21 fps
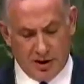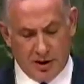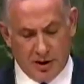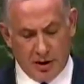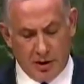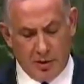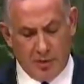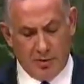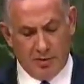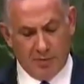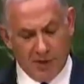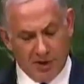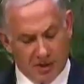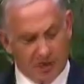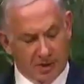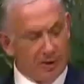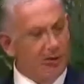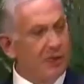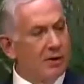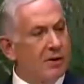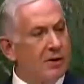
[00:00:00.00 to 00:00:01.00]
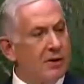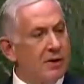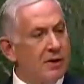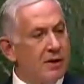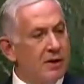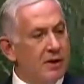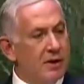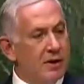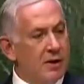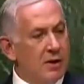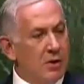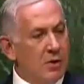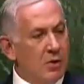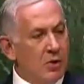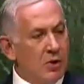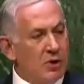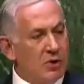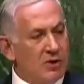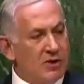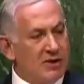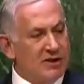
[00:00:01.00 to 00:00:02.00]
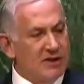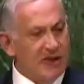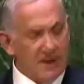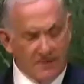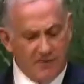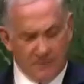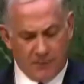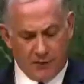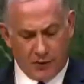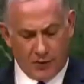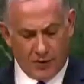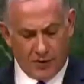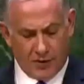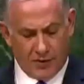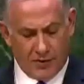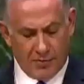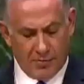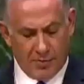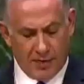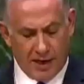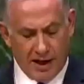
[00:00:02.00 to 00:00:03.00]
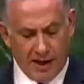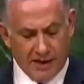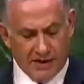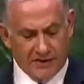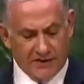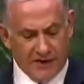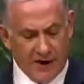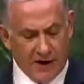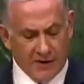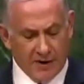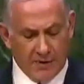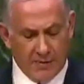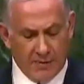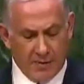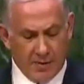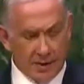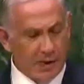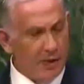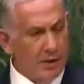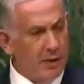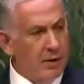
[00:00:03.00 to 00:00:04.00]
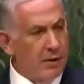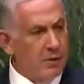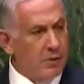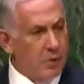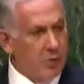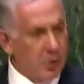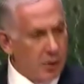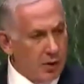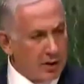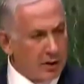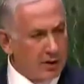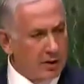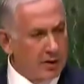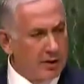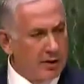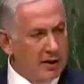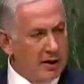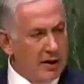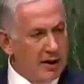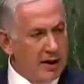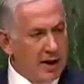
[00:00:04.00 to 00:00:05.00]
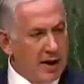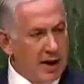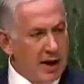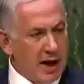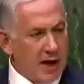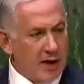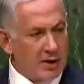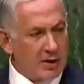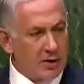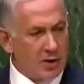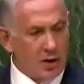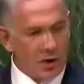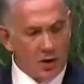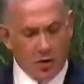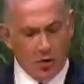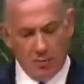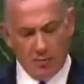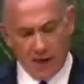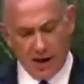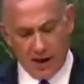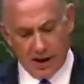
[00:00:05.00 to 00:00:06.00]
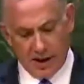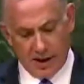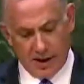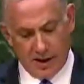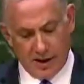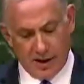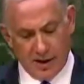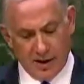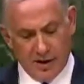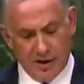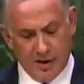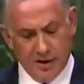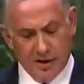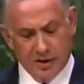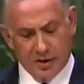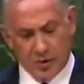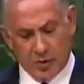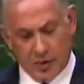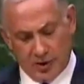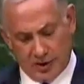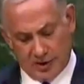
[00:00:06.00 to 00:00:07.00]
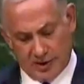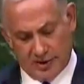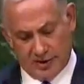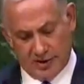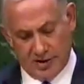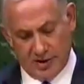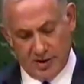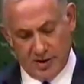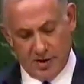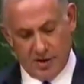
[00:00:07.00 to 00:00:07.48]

the global mission which was set forth by its founding ruler, Ayatollah Khomeini, in these words: